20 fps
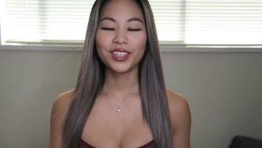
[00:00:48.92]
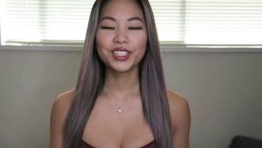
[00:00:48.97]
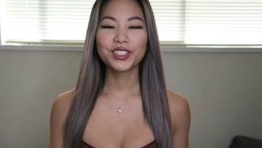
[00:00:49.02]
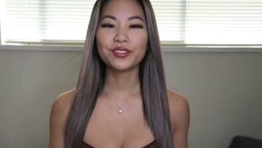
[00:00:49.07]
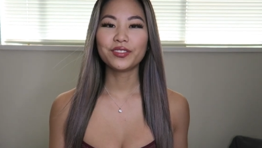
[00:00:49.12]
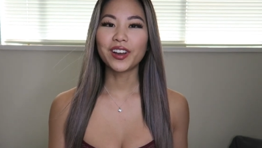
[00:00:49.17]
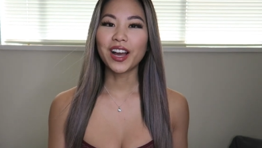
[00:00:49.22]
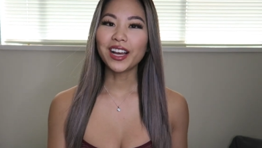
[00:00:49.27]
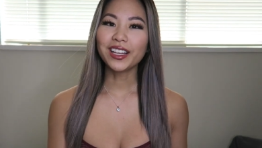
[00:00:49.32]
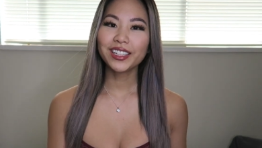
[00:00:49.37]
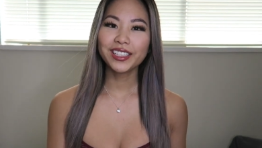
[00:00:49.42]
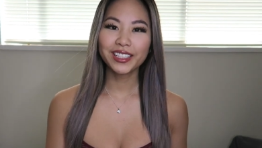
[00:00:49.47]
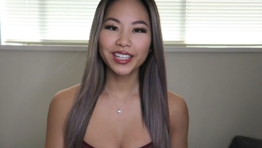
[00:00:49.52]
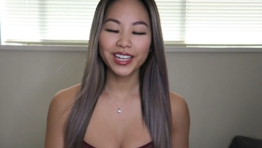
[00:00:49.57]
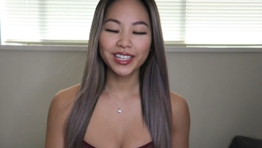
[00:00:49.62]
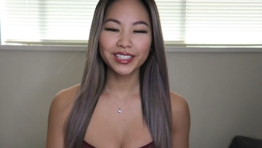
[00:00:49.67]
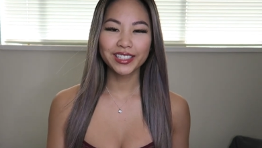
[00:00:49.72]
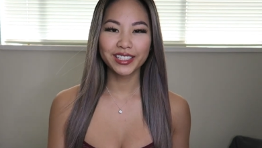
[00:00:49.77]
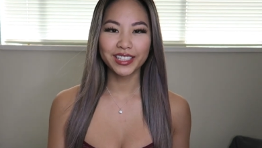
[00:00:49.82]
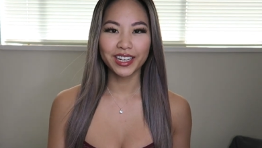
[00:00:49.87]
This
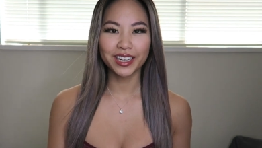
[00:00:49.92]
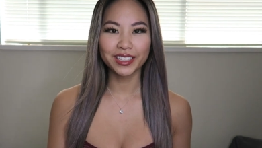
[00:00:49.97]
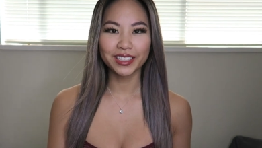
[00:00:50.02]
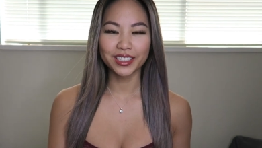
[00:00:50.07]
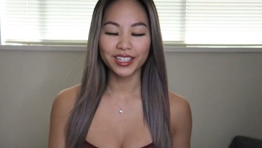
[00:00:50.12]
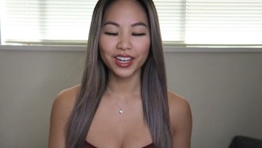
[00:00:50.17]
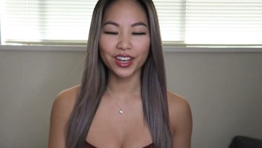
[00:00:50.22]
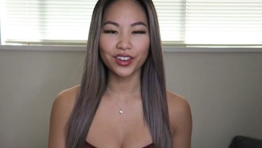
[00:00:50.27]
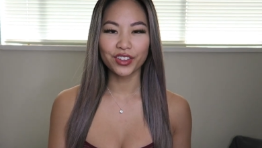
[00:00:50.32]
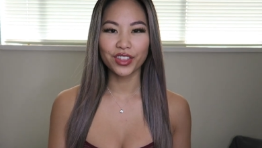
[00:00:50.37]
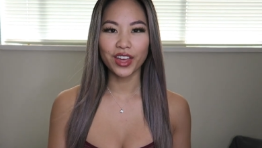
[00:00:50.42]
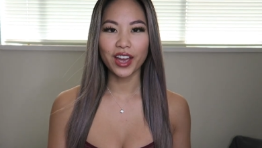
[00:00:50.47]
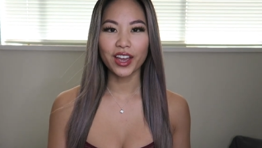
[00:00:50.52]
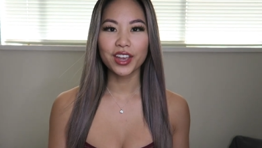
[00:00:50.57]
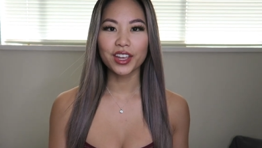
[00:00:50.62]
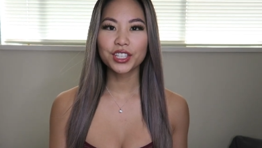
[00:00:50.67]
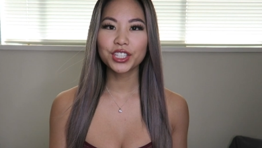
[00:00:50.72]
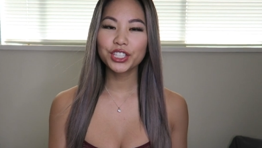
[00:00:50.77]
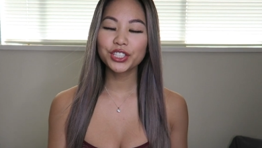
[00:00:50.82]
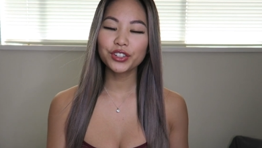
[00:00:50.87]
validates the idea that
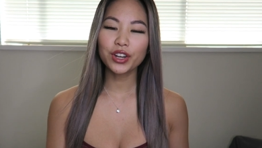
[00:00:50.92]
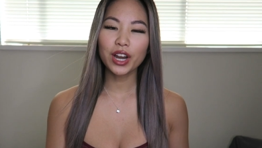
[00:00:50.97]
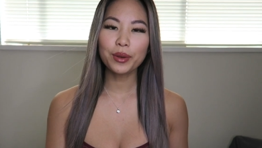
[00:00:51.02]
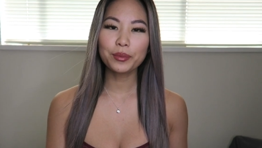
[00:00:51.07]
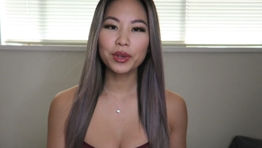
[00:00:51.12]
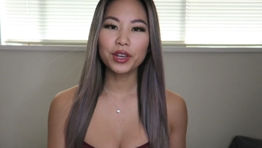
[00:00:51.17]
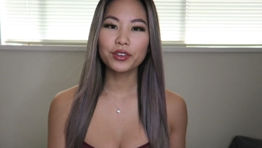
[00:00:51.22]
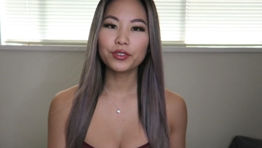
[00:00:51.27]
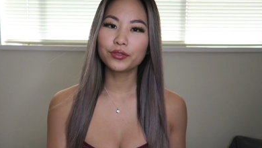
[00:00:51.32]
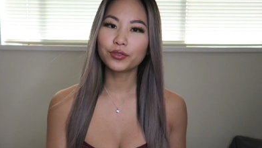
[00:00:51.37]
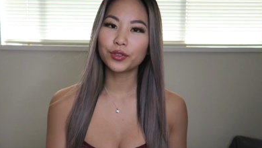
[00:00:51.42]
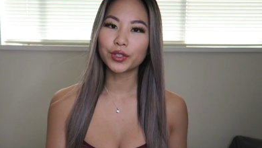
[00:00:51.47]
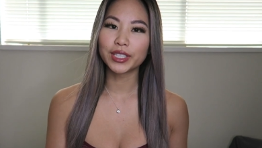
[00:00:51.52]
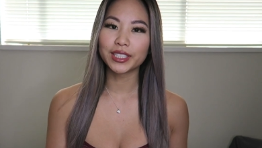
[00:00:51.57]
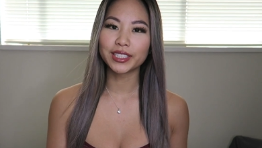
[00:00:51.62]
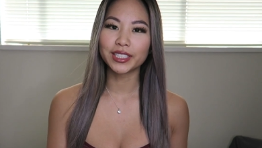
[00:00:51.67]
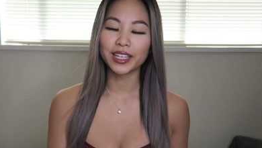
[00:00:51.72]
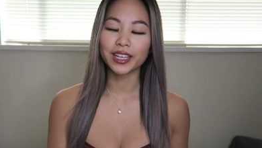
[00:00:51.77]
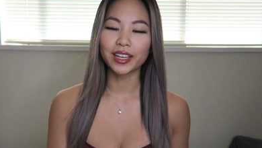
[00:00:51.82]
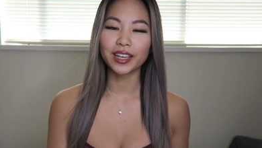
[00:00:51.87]
Instagram
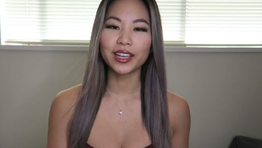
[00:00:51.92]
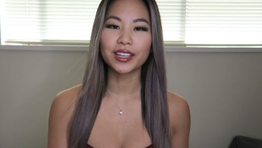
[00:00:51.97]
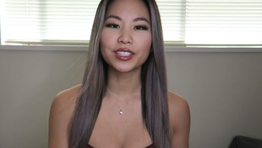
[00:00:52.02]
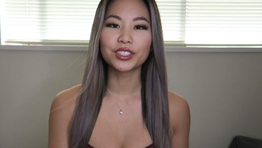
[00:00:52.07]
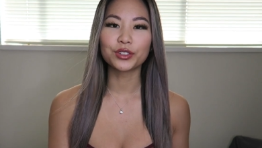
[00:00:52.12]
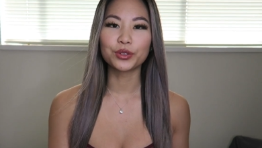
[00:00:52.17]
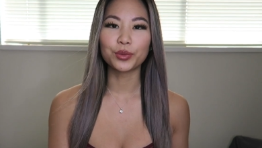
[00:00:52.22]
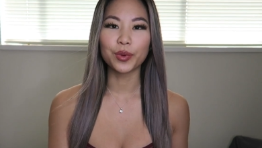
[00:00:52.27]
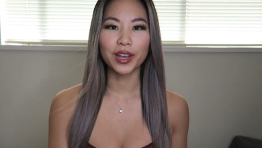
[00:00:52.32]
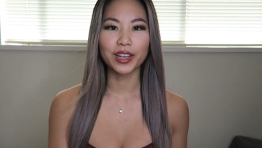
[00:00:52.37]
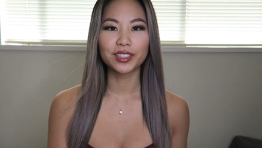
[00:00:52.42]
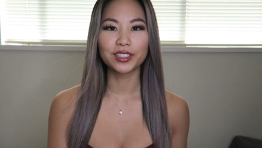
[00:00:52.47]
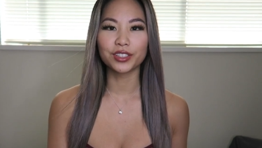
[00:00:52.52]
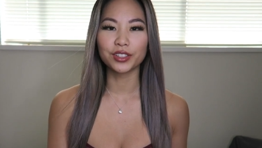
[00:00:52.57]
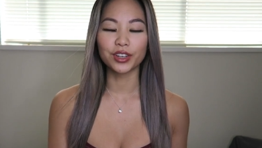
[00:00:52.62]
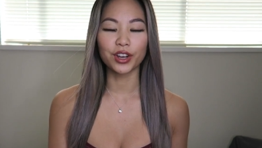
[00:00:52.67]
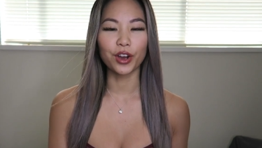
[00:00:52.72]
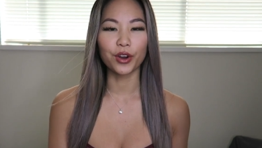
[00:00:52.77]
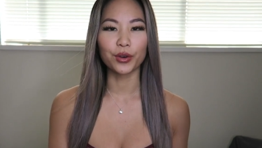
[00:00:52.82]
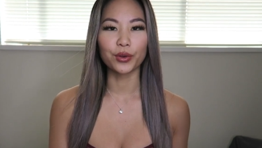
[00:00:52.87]
influencing is the way to
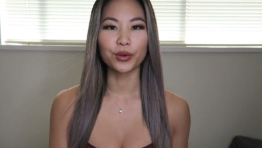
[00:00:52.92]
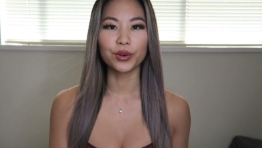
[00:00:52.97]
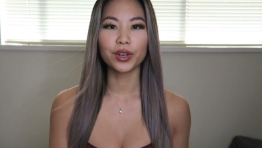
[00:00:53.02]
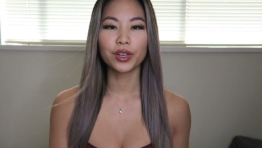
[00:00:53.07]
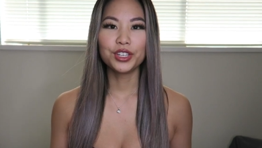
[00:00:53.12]
go.